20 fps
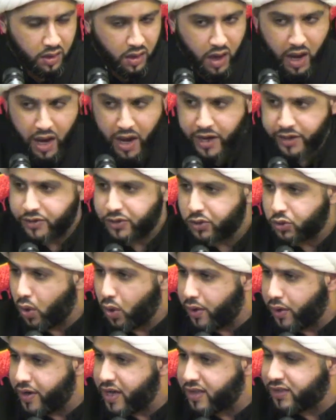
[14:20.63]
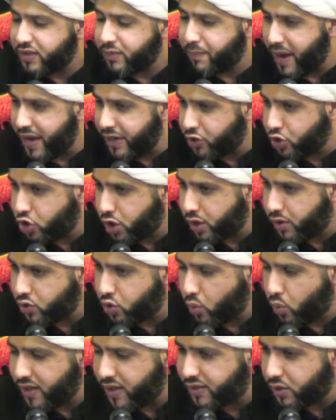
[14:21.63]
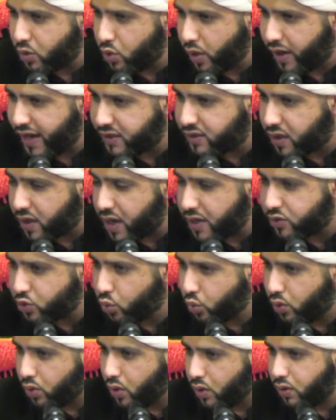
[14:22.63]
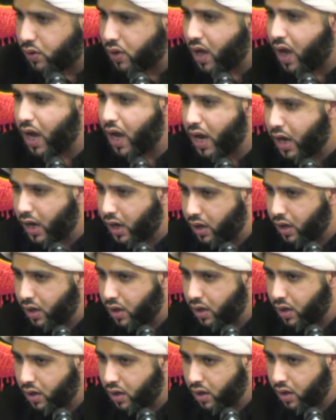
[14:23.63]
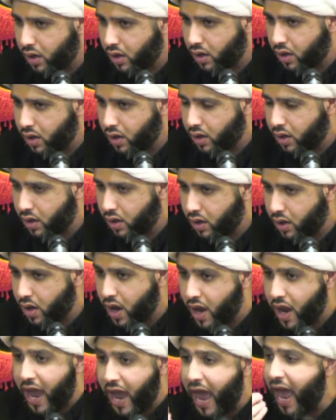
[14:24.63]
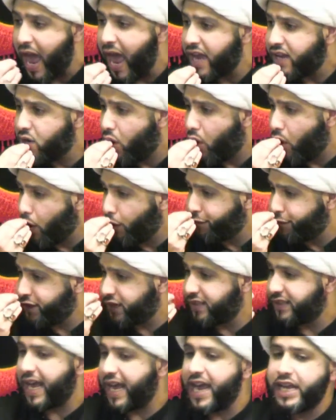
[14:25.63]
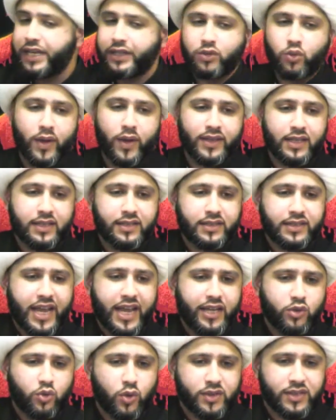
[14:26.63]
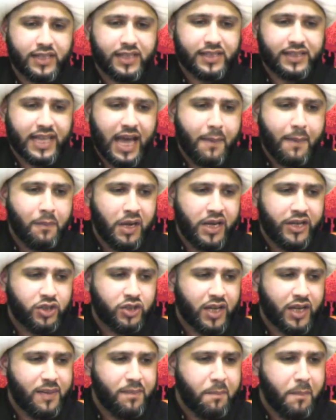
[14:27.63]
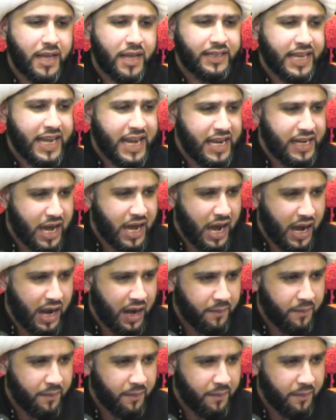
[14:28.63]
Historians mention to us, look at the Rasulullah, head of state when the state was established in Medina.